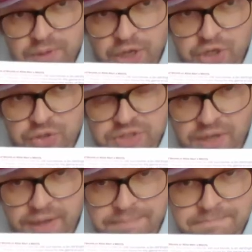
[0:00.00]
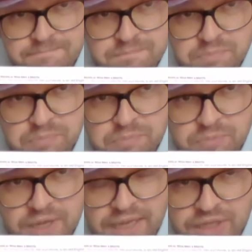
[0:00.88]
a good time
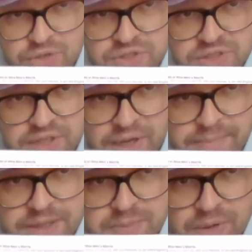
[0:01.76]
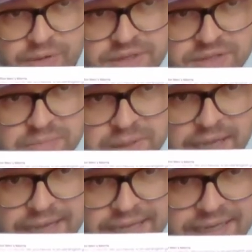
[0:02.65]
getting used to Nine Men's Morris and
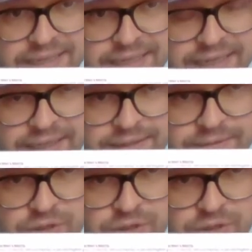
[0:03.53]
playing it and getting